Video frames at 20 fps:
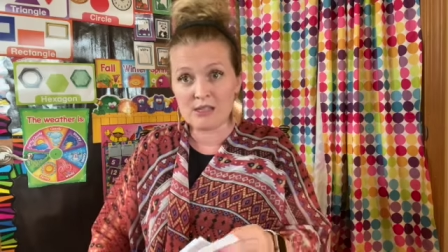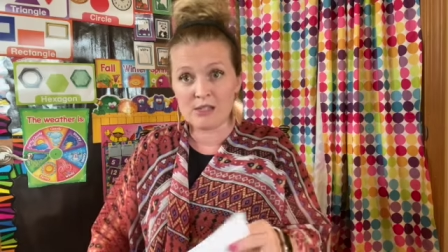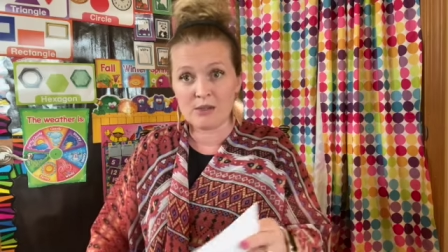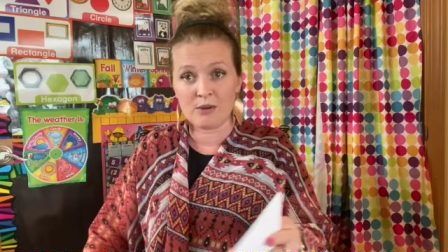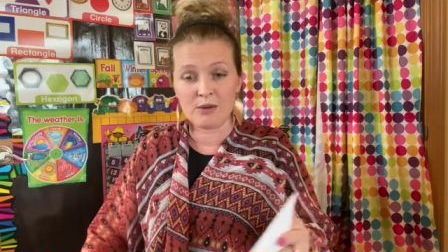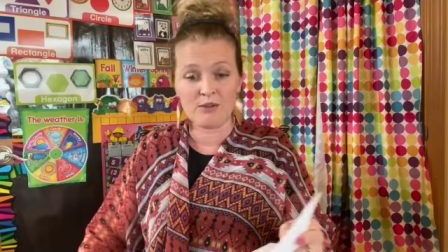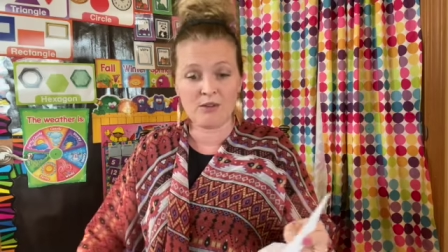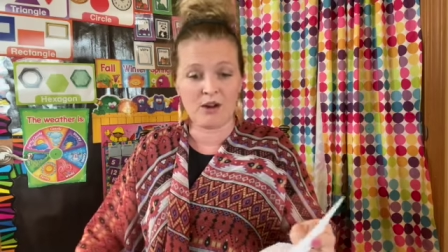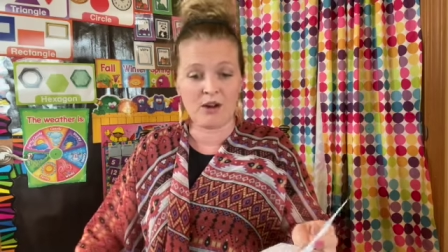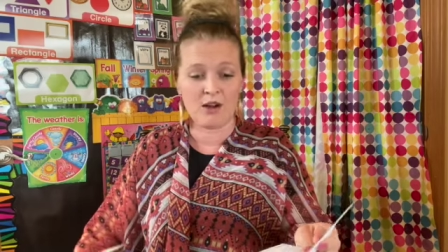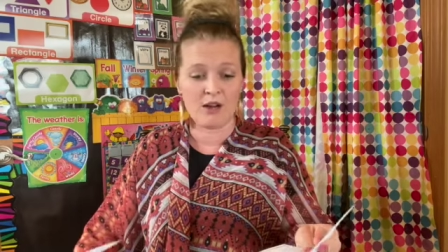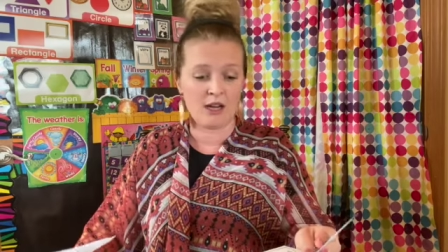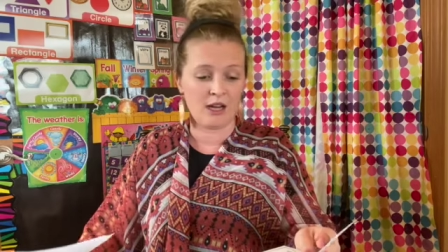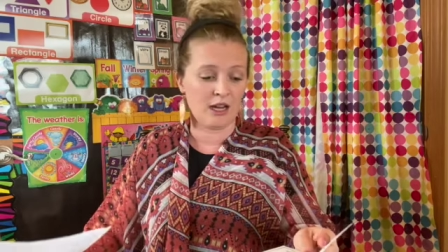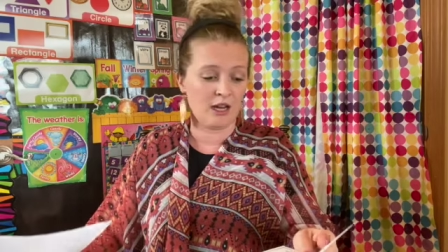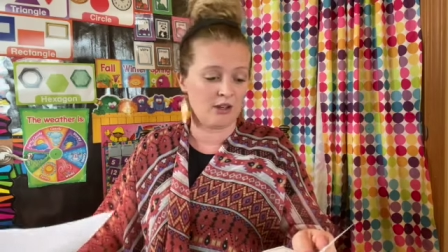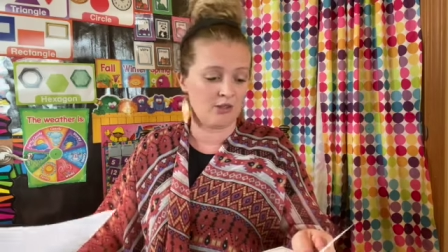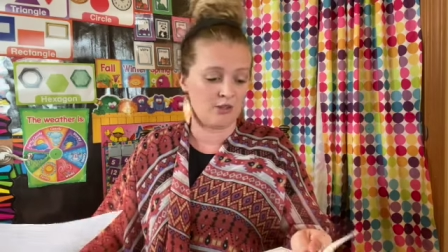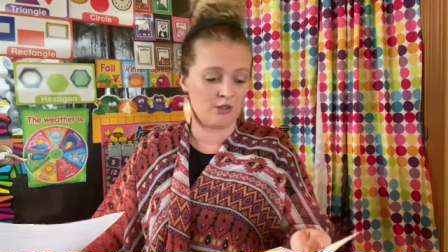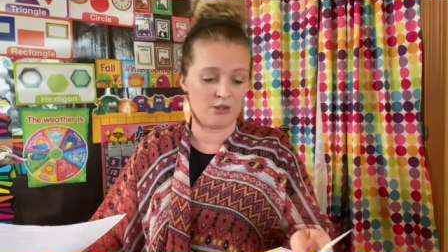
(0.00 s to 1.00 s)
So we've
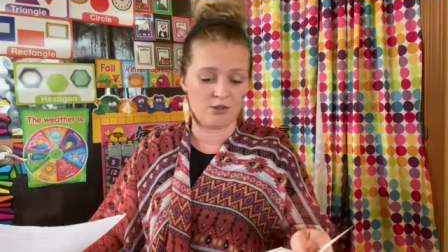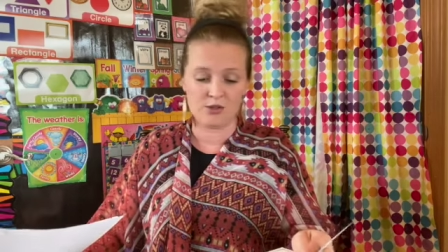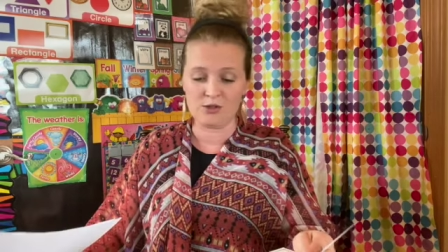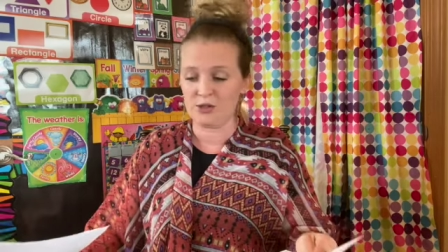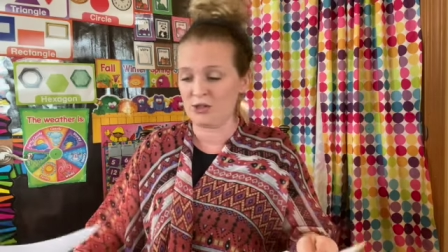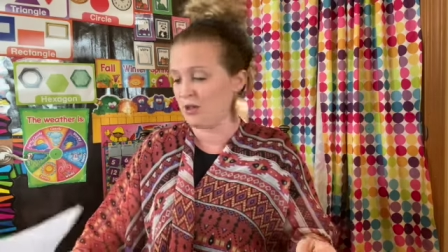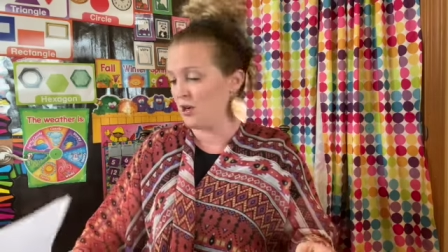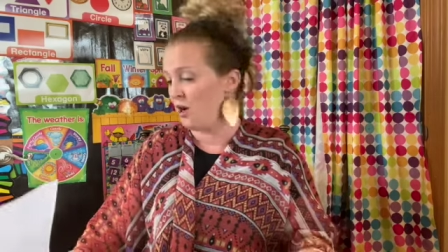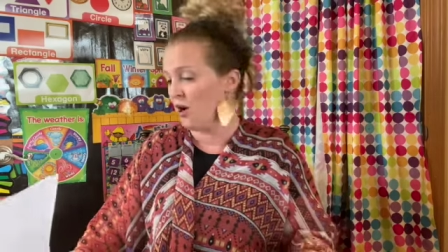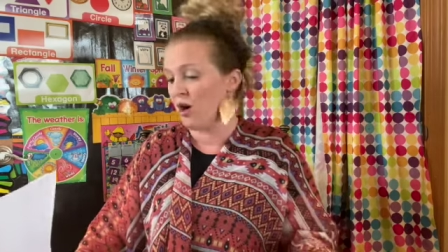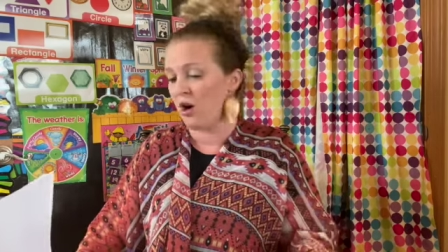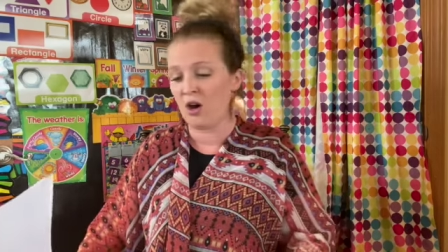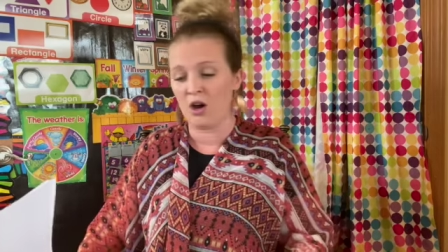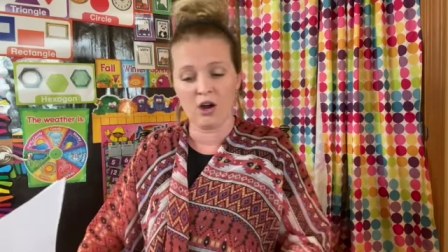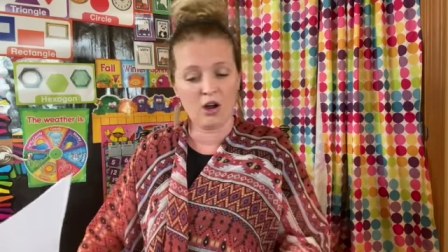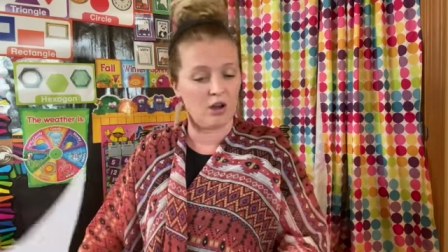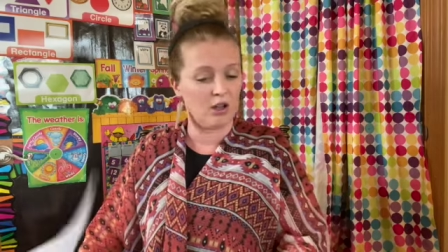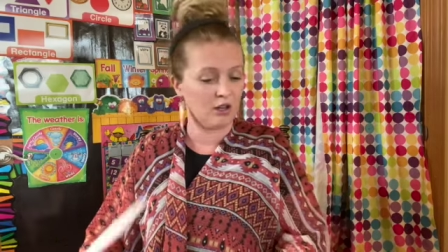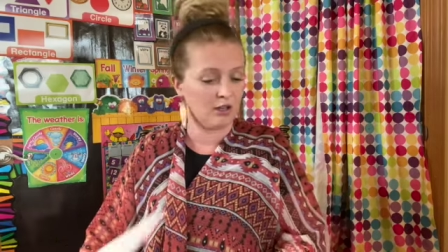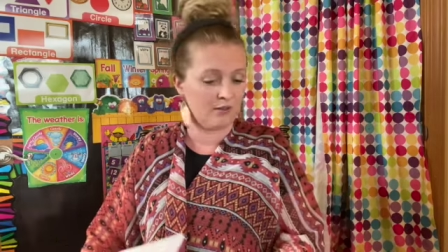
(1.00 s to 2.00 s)
already introduced
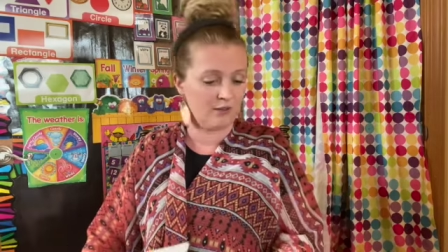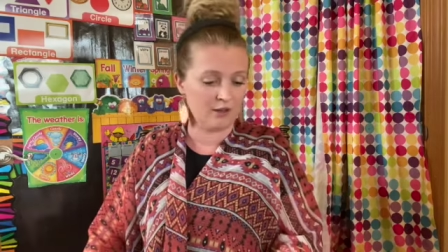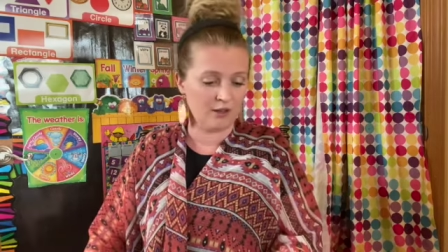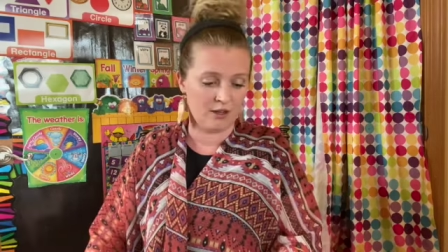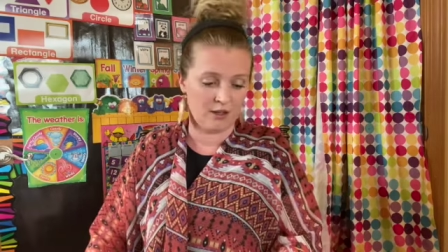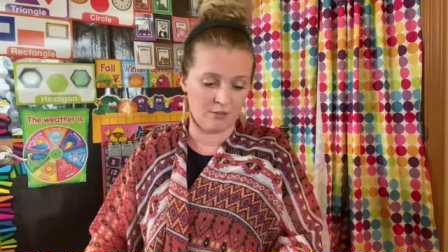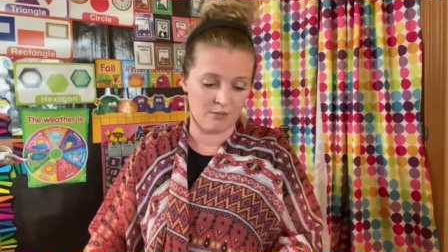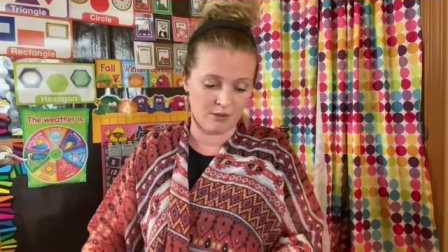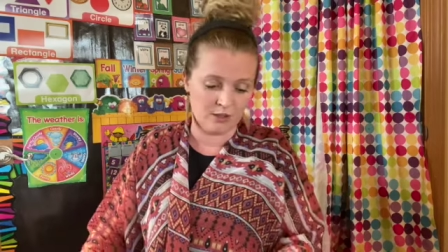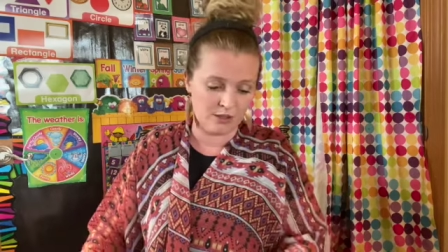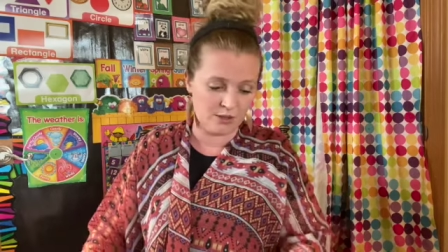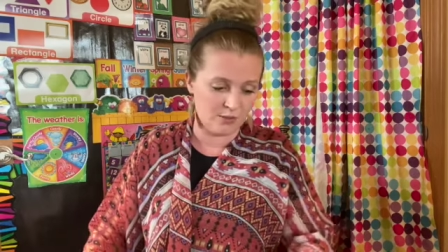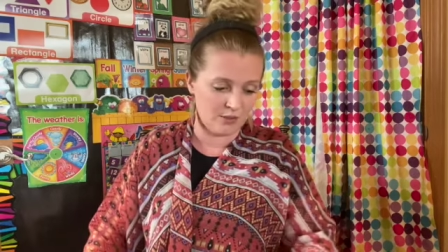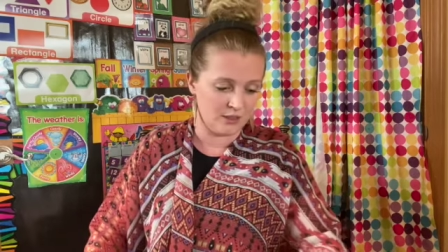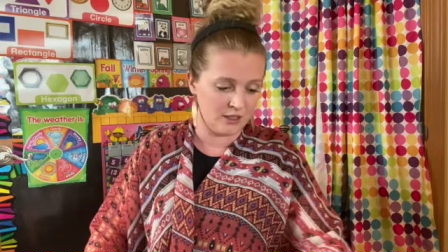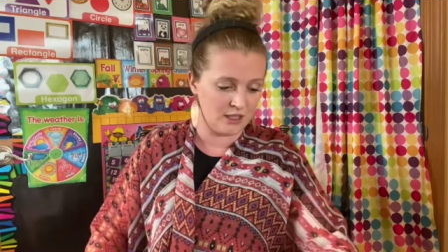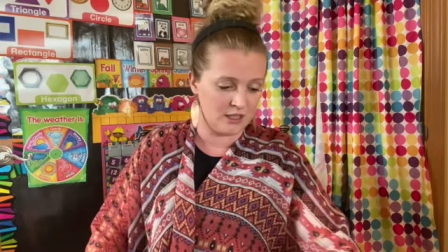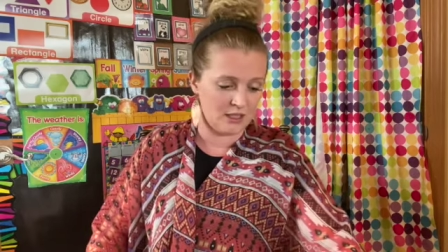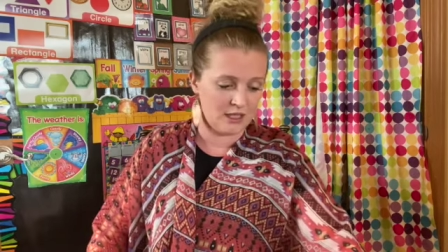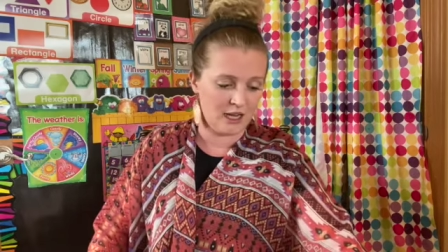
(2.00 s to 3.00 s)
all of our numbers
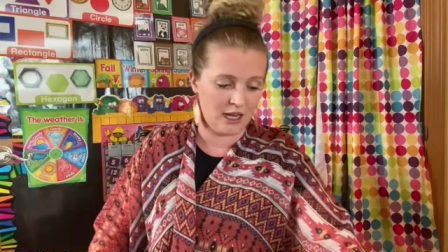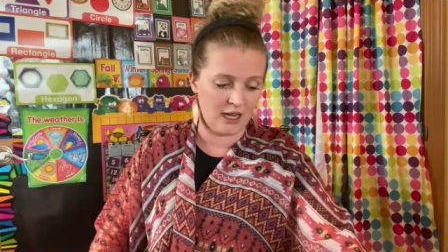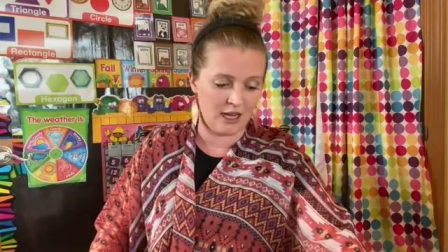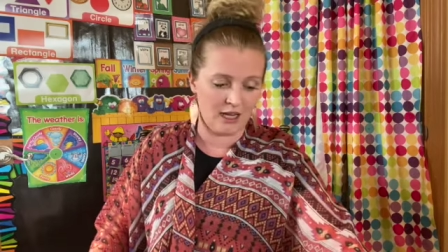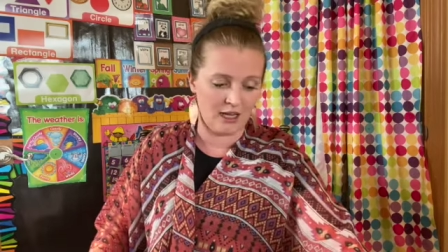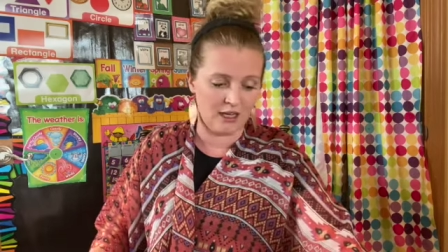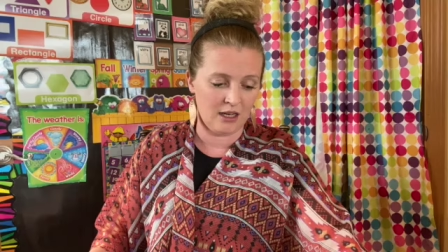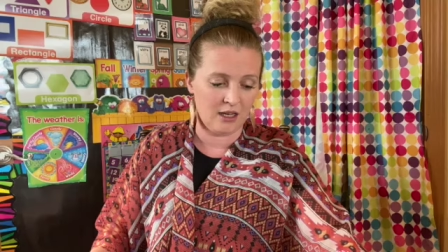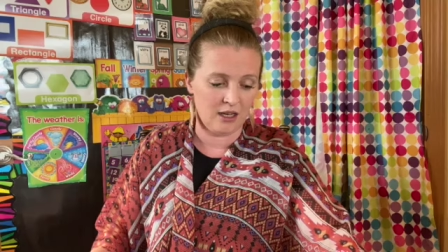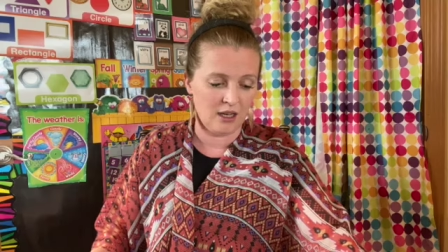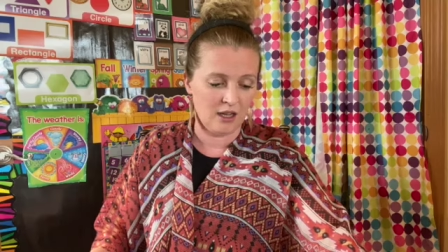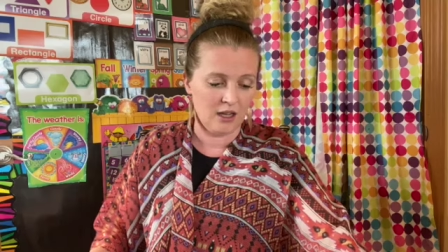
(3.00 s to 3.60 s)
1 to 10.